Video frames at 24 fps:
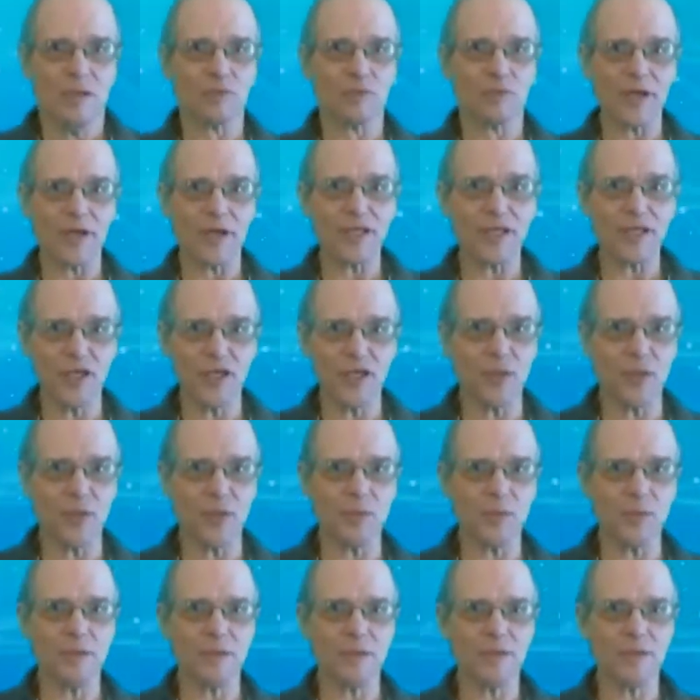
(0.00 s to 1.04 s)
bring
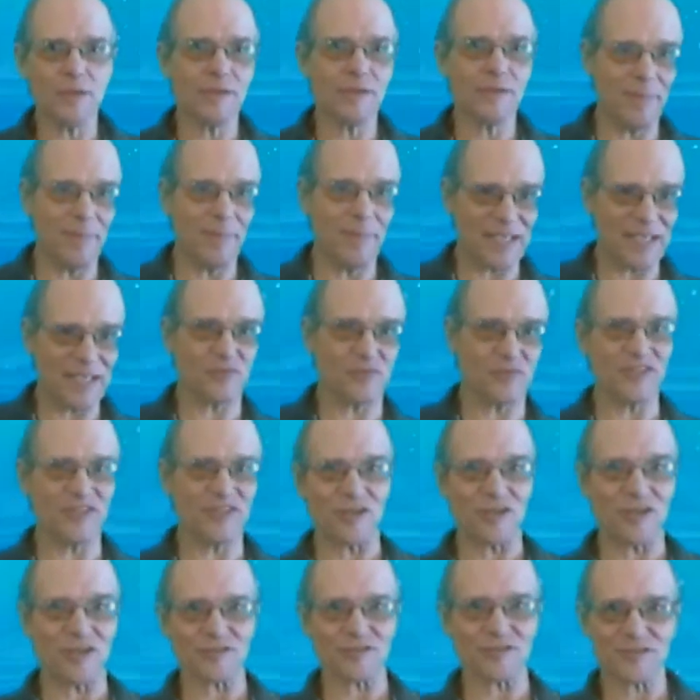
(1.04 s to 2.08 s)
you the best
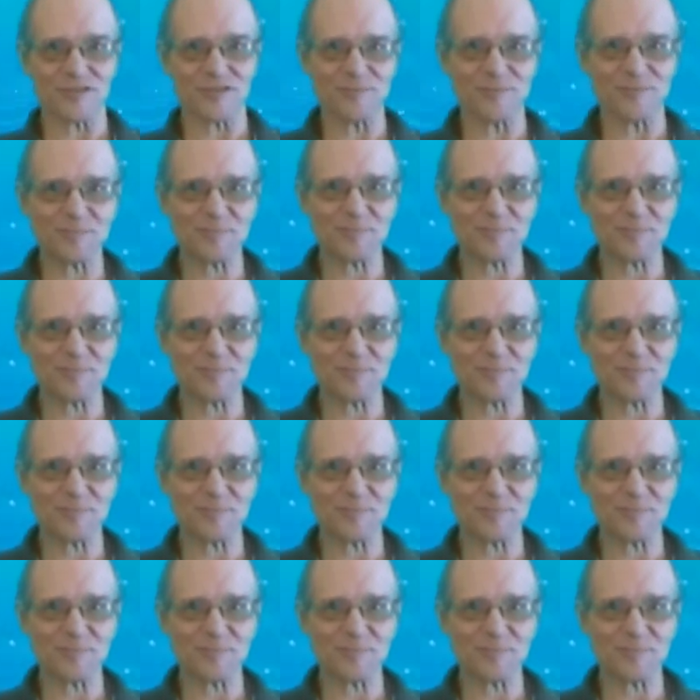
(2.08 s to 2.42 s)
results.